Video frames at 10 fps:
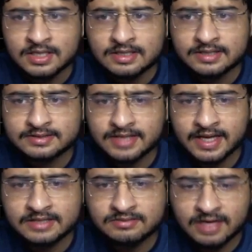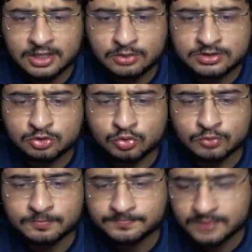Let's say n's value is
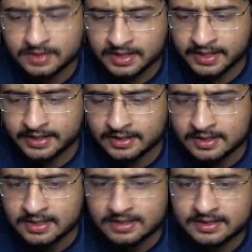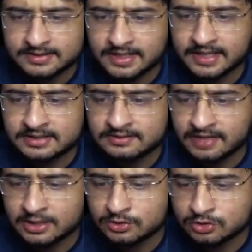2, right? Let's say n's
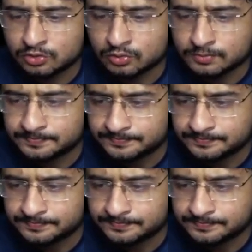value is 2.